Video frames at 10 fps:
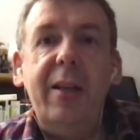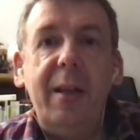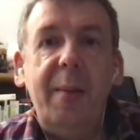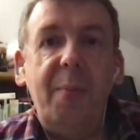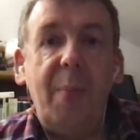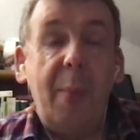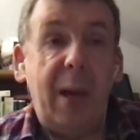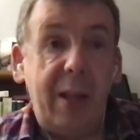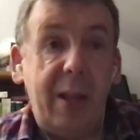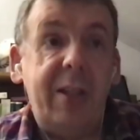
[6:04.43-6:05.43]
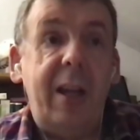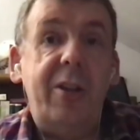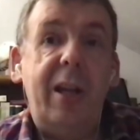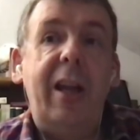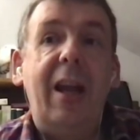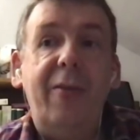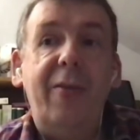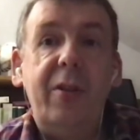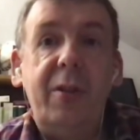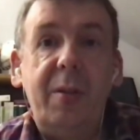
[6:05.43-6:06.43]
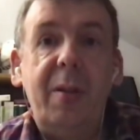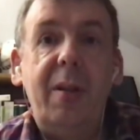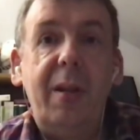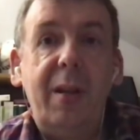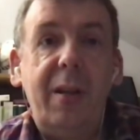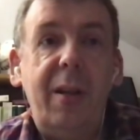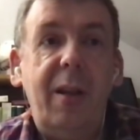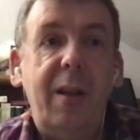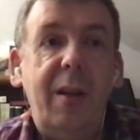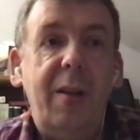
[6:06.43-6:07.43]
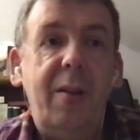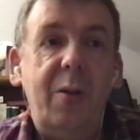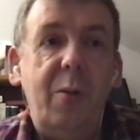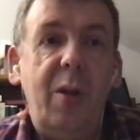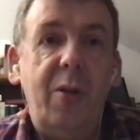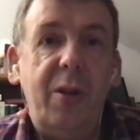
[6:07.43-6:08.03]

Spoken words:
And by this stage, thank heavens, the